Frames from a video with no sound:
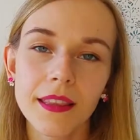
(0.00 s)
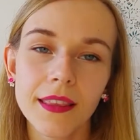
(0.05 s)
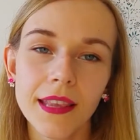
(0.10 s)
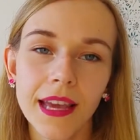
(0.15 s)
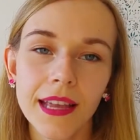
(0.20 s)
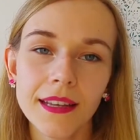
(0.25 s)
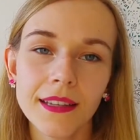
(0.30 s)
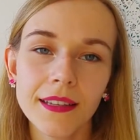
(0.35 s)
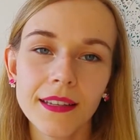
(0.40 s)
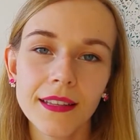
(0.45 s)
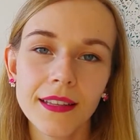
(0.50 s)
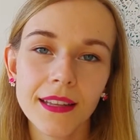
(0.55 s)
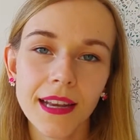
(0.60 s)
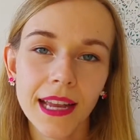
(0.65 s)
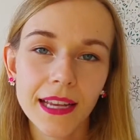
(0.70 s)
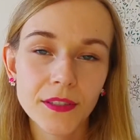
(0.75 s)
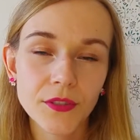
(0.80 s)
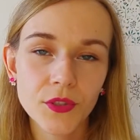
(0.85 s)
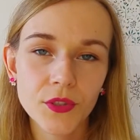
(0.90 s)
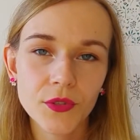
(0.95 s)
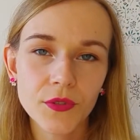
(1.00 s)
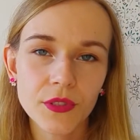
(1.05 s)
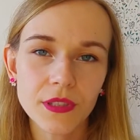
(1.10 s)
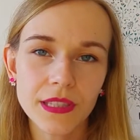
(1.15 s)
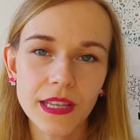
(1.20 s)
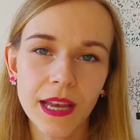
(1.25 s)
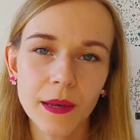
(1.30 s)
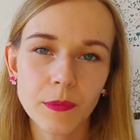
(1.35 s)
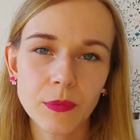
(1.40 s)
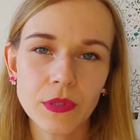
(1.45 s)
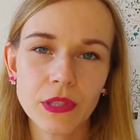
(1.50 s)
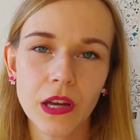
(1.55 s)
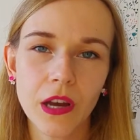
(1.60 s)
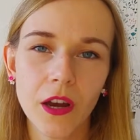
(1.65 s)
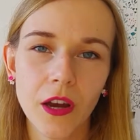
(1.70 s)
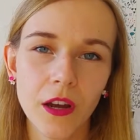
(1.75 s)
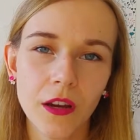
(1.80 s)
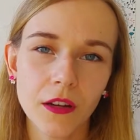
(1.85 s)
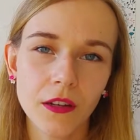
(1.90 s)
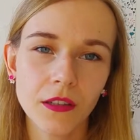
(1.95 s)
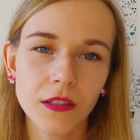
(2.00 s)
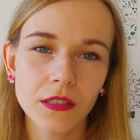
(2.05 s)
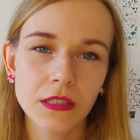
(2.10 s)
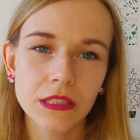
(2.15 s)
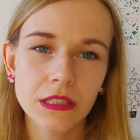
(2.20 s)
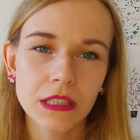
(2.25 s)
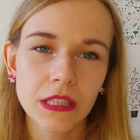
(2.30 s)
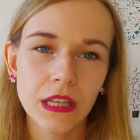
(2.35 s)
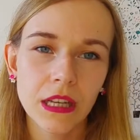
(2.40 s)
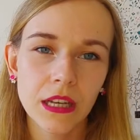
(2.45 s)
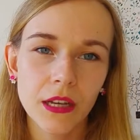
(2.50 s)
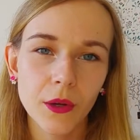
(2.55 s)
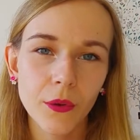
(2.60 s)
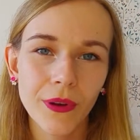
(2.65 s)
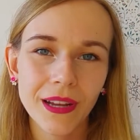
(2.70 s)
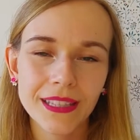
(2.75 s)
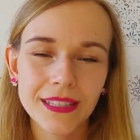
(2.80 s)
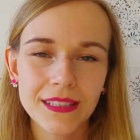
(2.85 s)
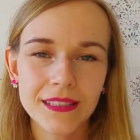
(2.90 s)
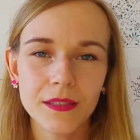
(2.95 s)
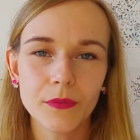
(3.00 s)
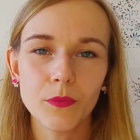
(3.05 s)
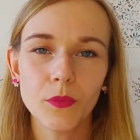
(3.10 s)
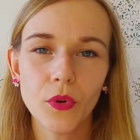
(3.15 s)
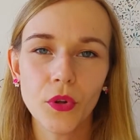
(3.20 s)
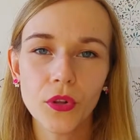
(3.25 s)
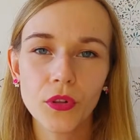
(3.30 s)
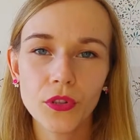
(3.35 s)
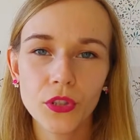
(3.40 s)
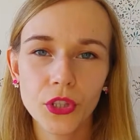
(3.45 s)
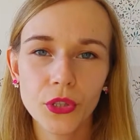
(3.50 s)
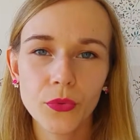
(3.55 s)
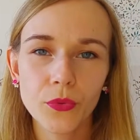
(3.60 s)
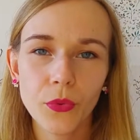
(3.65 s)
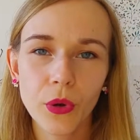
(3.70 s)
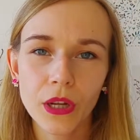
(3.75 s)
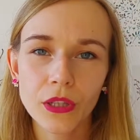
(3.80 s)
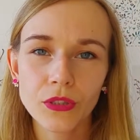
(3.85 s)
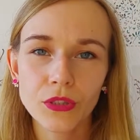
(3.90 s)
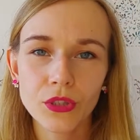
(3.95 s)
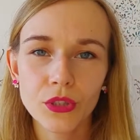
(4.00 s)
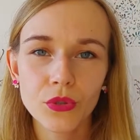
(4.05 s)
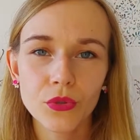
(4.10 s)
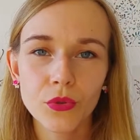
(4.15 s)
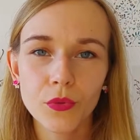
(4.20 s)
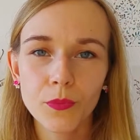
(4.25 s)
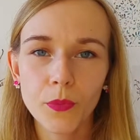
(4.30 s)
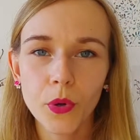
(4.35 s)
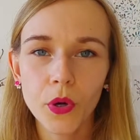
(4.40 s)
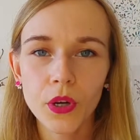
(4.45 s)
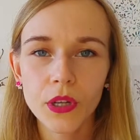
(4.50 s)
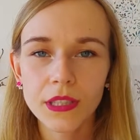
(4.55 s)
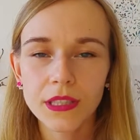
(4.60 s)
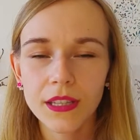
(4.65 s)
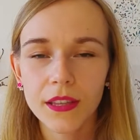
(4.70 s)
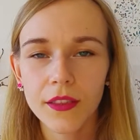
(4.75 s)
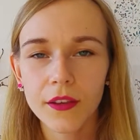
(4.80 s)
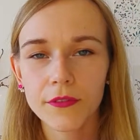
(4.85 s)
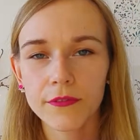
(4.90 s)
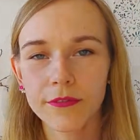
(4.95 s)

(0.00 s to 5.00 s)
Then the next 2 steps are quite simple. You want to put the